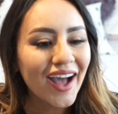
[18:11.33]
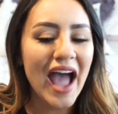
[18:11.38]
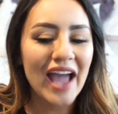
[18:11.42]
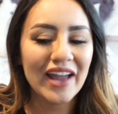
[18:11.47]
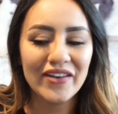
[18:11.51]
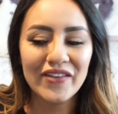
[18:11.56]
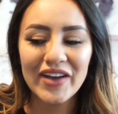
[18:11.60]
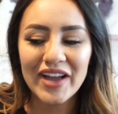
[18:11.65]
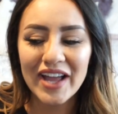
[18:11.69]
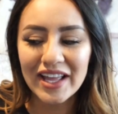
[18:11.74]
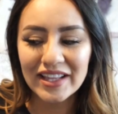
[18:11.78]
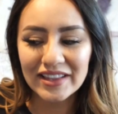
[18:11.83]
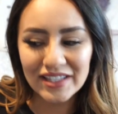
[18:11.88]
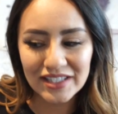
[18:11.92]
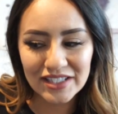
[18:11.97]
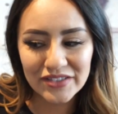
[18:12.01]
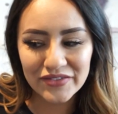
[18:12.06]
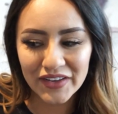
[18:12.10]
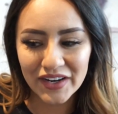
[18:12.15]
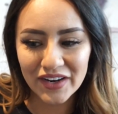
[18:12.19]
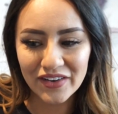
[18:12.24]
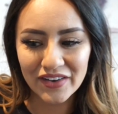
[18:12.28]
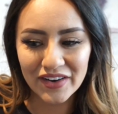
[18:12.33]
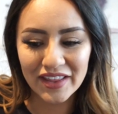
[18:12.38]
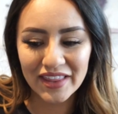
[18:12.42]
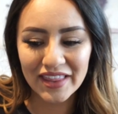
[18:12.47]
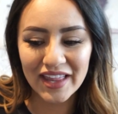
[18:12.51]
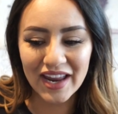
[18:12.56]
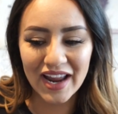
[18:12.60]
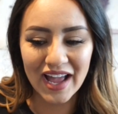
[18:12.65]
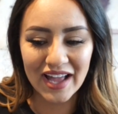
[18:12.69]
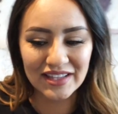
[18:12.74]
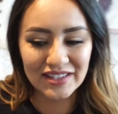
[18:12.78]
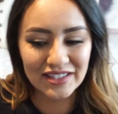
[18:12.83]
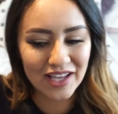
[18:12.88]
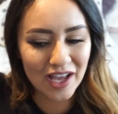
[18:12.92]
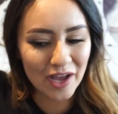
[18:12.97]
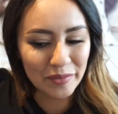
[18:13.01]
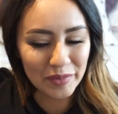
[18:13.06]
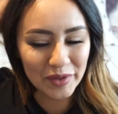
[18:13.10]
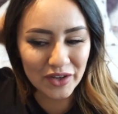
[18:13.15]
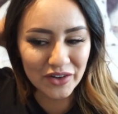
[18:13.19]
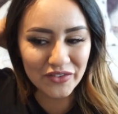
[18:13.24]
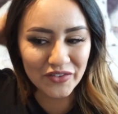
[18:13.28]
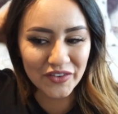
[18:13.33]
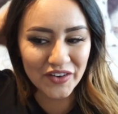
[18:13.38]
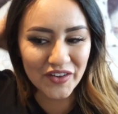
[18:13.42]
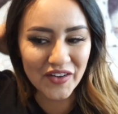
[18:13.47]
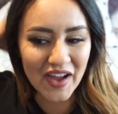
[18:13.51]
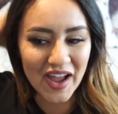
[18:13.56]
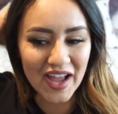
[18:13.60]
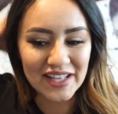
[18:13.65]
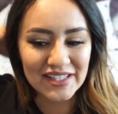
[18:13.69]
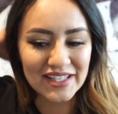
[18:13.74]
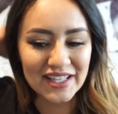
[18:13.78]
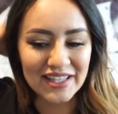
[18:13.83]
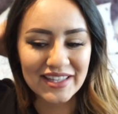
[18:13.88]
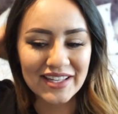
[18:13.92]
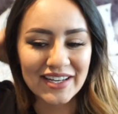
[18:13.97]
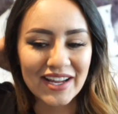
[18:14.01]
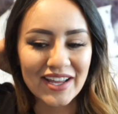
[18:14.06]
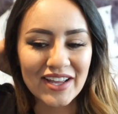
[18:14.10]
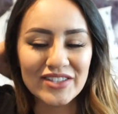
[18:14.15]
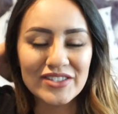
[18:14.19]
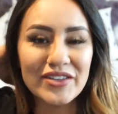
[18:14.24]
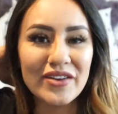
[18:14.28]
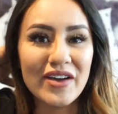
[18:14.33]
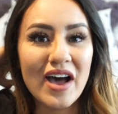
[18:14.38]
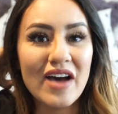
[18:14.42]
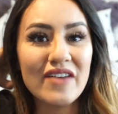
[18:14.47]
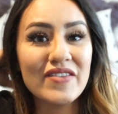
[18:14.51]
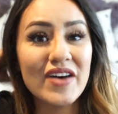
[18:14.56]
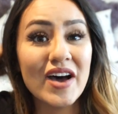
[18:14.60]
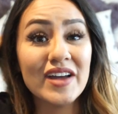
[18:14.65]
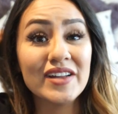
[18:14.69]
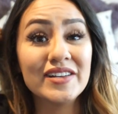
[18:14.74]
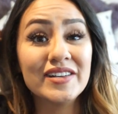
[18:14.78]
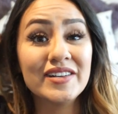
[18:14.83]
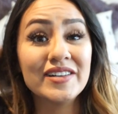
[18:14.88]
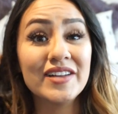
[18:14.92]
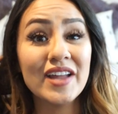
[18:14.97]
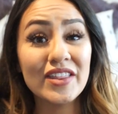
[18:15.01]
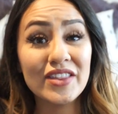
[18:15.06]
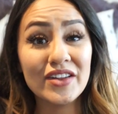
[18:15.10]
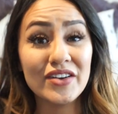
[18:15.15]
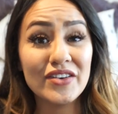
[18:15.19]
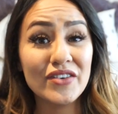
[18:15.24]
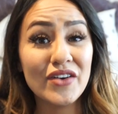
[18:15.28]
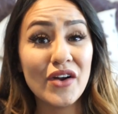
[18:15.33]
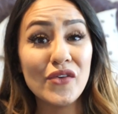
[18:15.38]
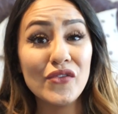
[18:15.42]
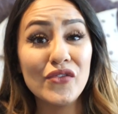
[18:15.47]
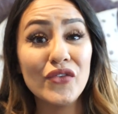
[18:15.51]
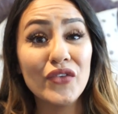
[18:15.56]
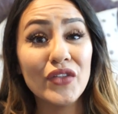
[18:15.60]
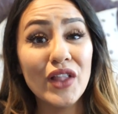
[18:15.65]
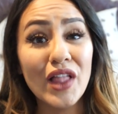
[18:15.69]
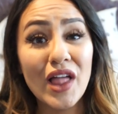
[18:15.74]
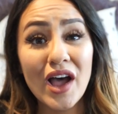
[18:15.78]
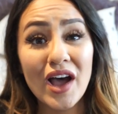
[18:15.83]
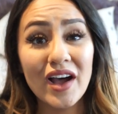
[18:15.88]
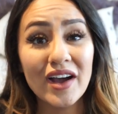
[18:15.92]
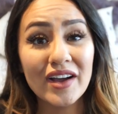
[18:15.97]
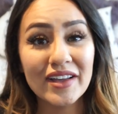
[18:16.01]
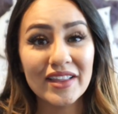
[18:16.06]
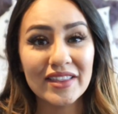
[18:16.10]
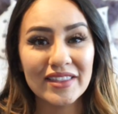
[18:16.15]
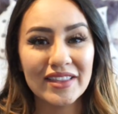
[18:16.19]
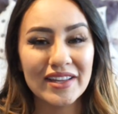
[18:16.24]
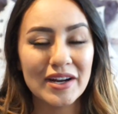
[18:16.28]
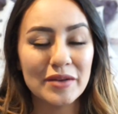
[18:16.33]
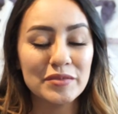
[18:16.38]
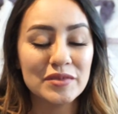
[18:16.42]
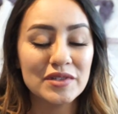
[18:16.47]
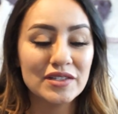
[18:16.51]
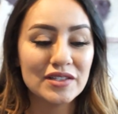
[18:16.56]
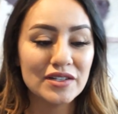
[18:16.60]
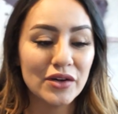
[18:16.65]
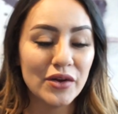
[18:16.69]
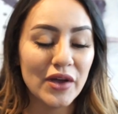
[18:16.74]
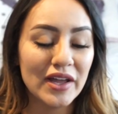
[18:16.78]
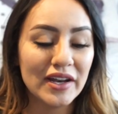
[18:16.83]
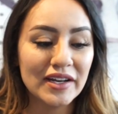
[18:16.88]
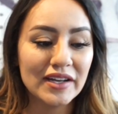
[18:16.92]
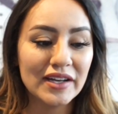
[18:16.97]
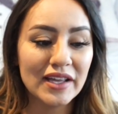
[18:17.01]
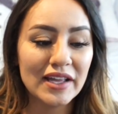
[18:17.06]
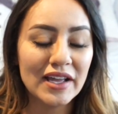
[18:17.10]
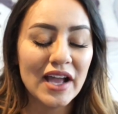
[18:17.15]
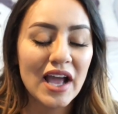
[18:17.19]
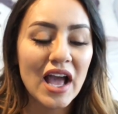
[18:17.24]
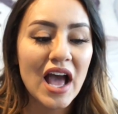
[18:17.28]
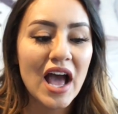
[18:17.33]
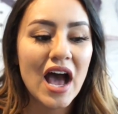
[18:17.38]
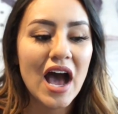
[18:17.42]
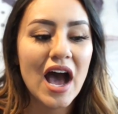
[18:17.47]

I know I had this video that I had to upload for you guys, and then I also have another vlog that I'm still editing.